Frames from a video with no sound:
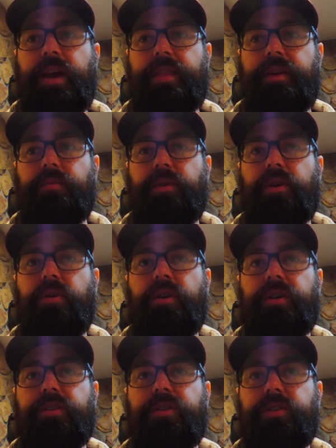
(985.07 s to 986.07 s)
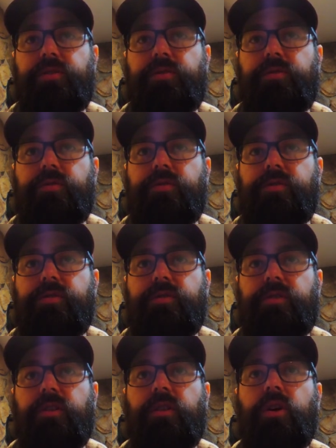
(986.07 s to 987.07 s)
And then we're going to
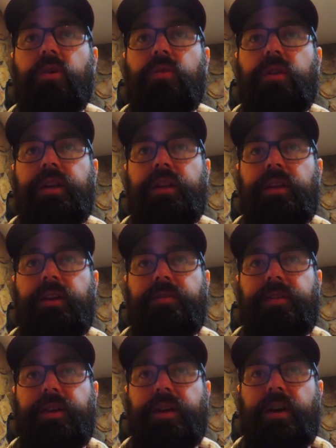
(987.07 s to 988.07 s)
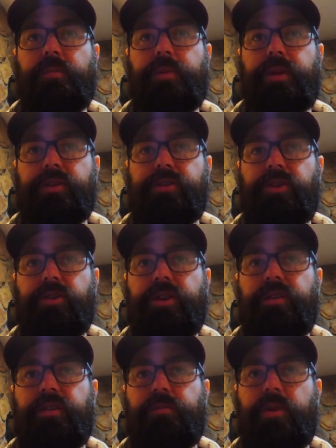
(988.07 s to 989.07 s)
slowly lift the cup in a
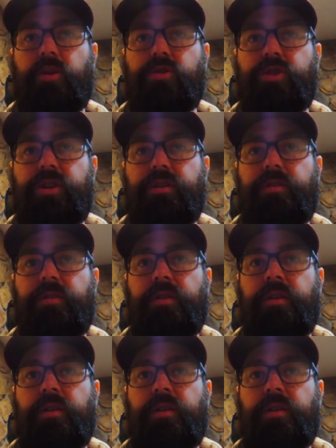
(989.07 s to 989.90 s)
circular motion,